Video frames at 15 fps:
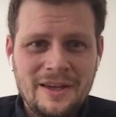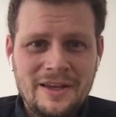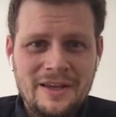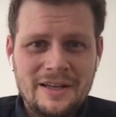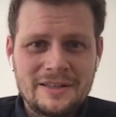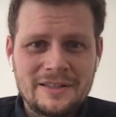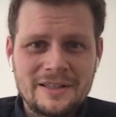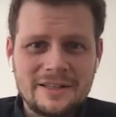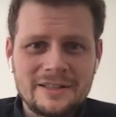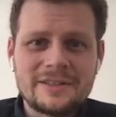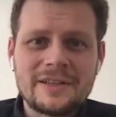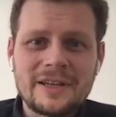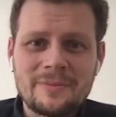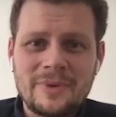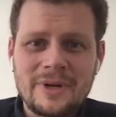And the
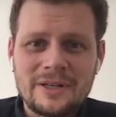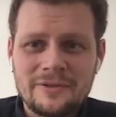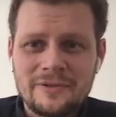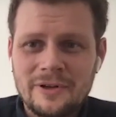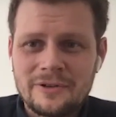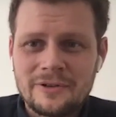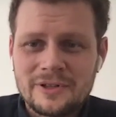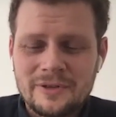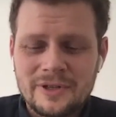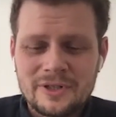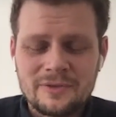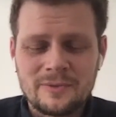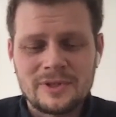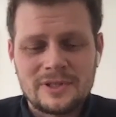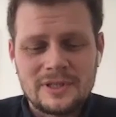second part of Lauri's question
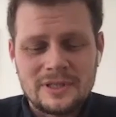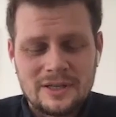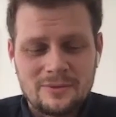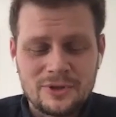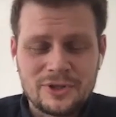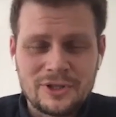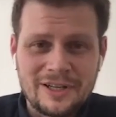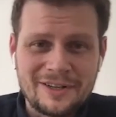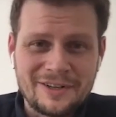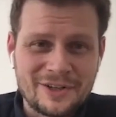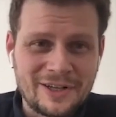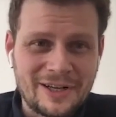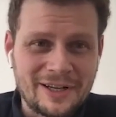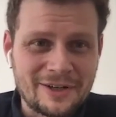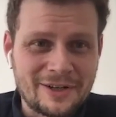was, what
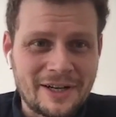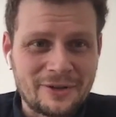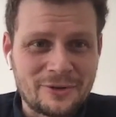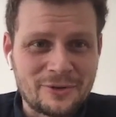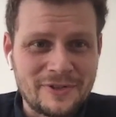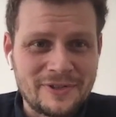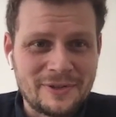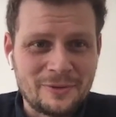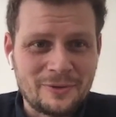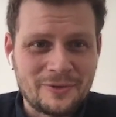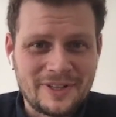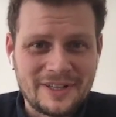shall other countries do?